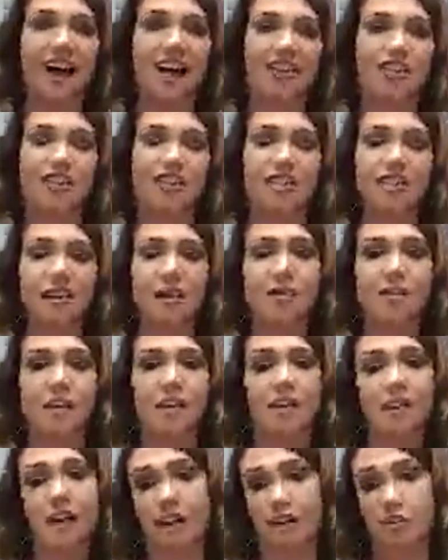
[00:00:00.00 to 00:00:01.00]
It's just that I
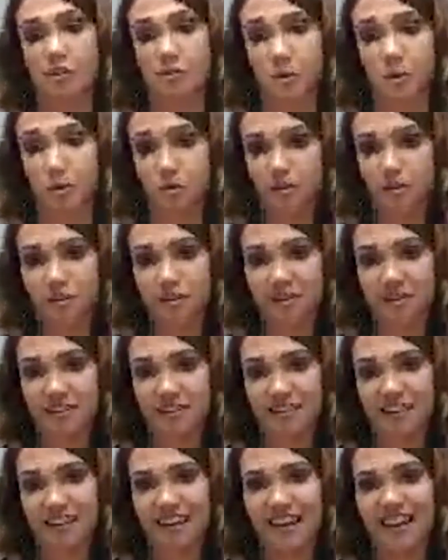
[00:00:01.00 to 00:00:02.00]
was uncomfortable.
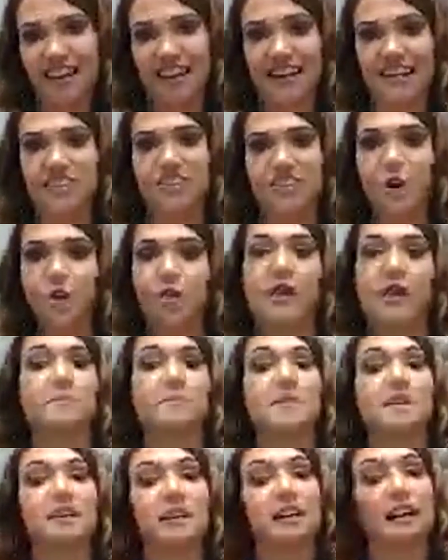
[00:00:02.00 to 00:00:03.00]
And I don't
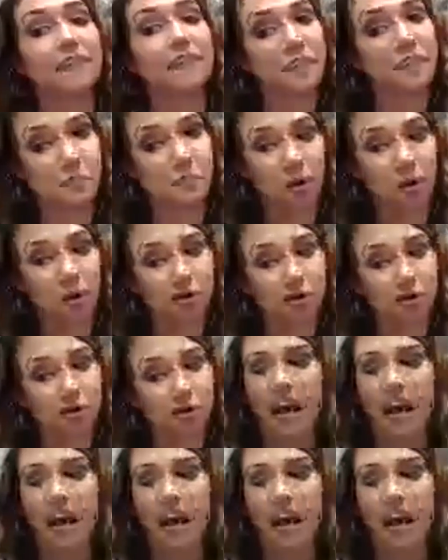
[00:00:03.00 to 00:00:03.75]
want to be uncomfortable.